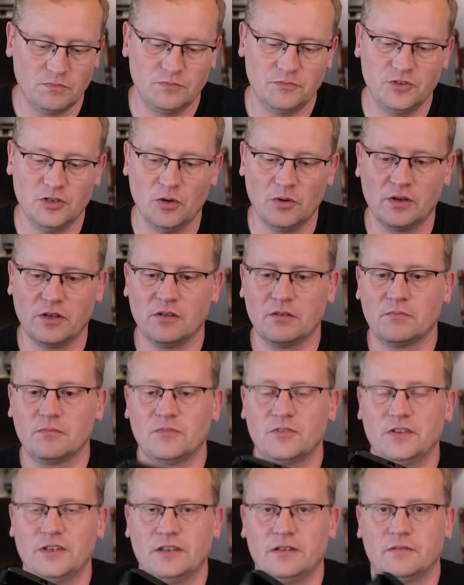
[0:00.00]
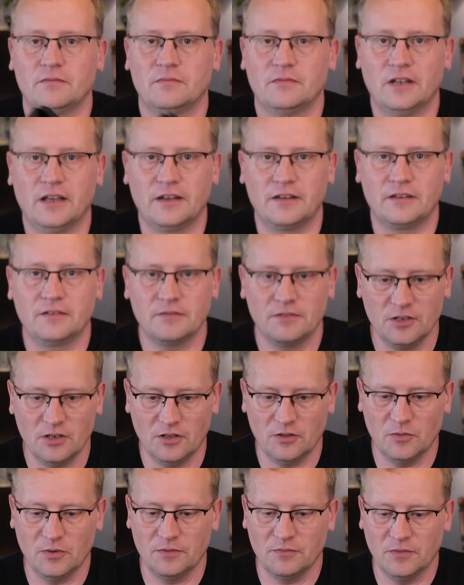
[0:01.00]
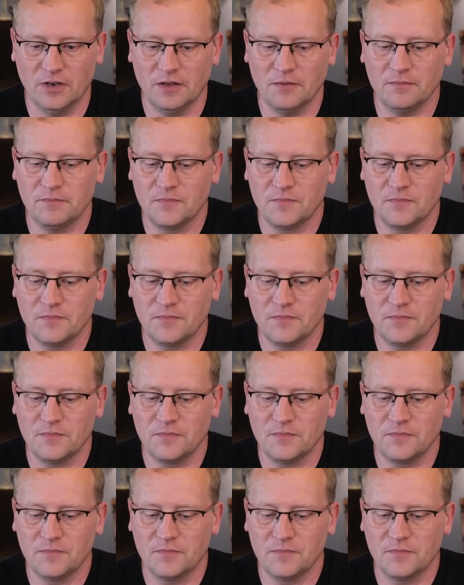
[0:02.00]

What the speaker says: yoga thing like the other one, right?